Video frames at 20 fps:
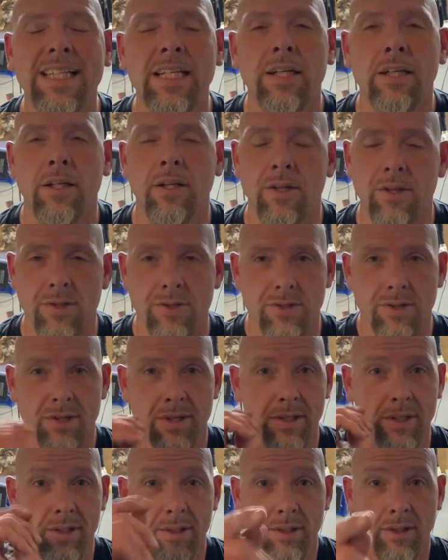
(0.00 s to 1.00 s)
because
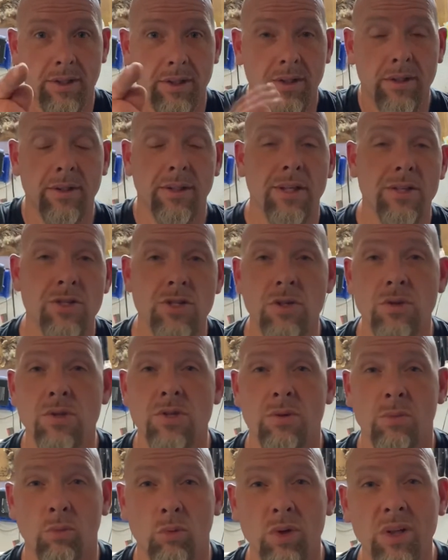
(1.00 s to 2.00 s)
let's use
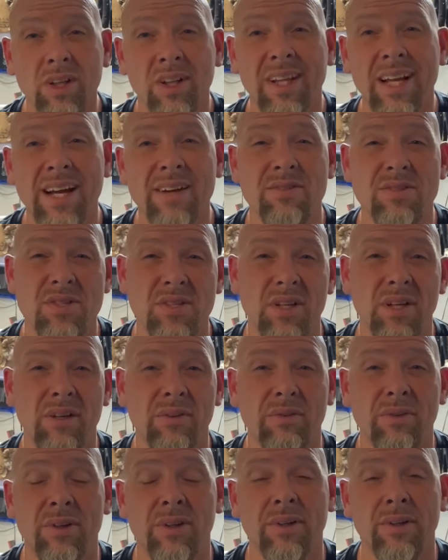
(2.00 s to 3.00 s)
some real life stuff.
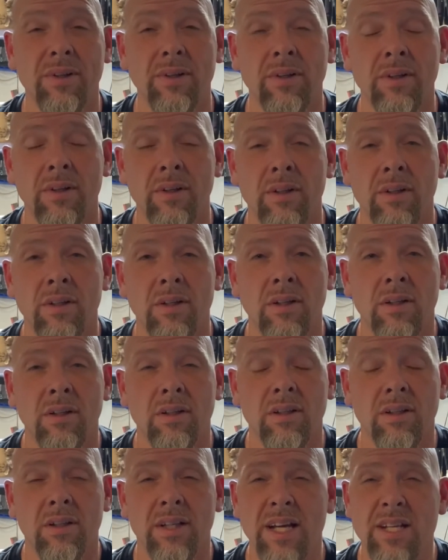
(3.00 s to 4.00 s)

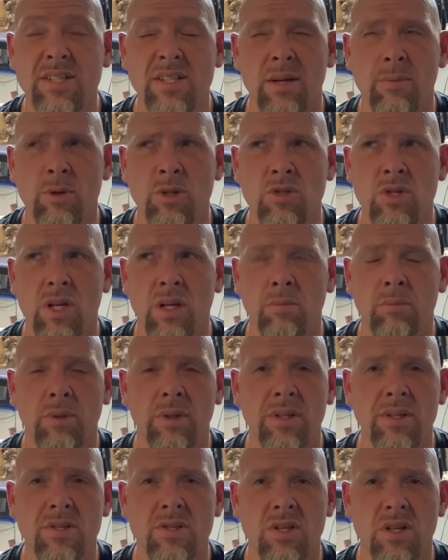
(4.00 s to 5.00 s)
Last time I checked,
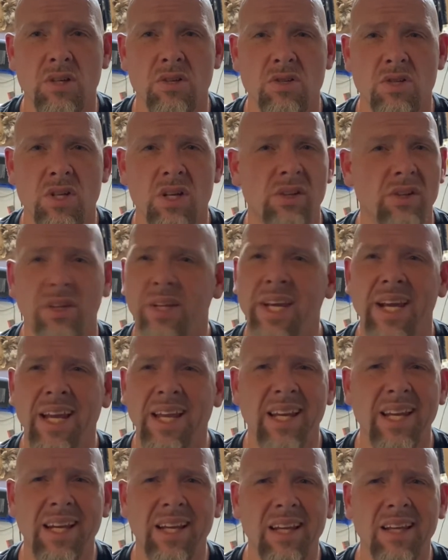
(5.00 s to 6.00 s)
ballistics gel, you can't
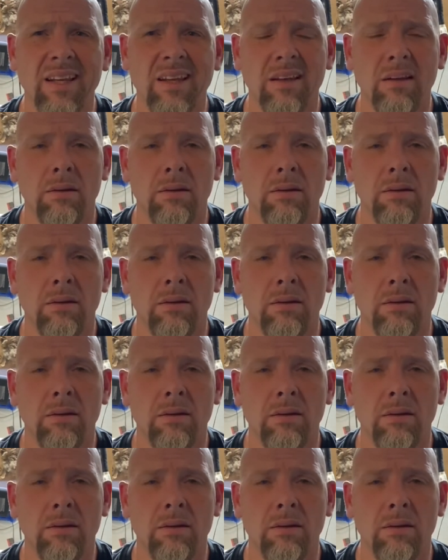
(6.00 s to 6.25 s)
eat it.